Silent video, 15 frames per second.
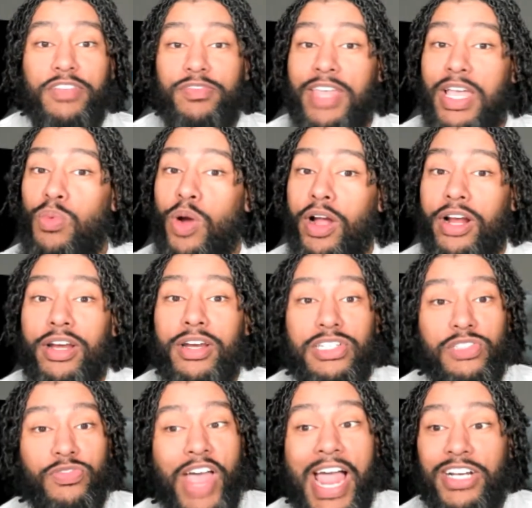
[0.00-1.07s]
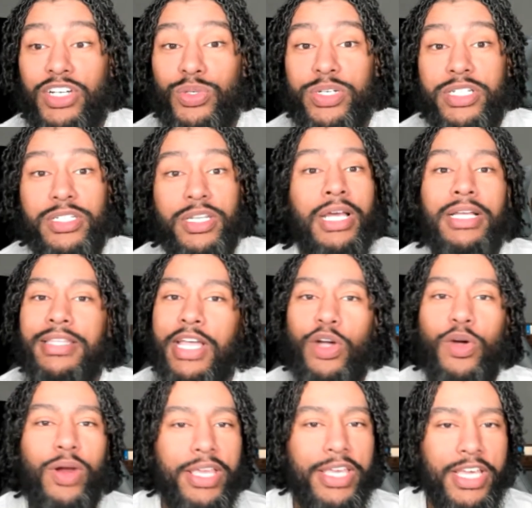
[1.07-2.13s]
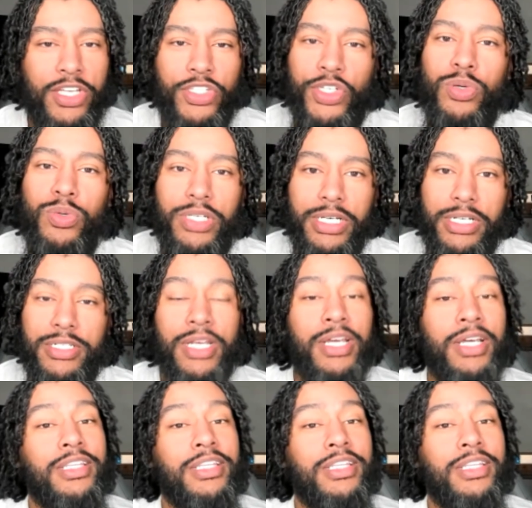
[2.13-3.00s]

If they work in these factories, they're going to get unions.